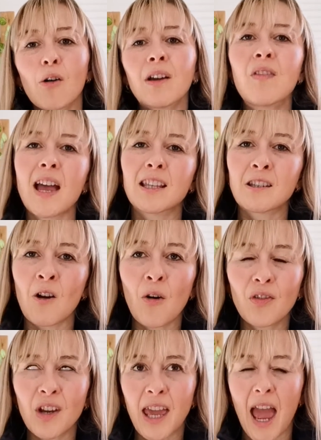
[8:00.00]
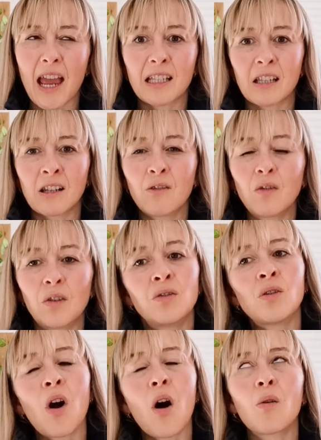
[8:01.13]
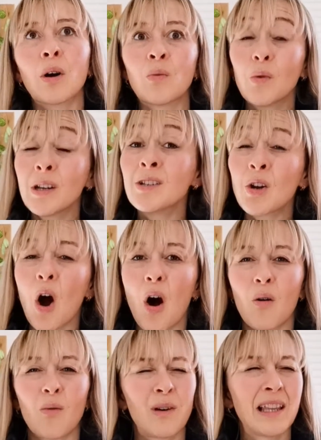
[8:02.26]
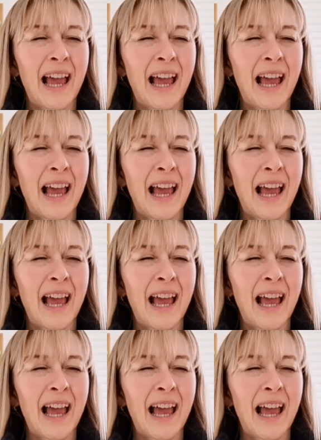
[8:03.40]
if that's not the case, and if you know, and we know, well,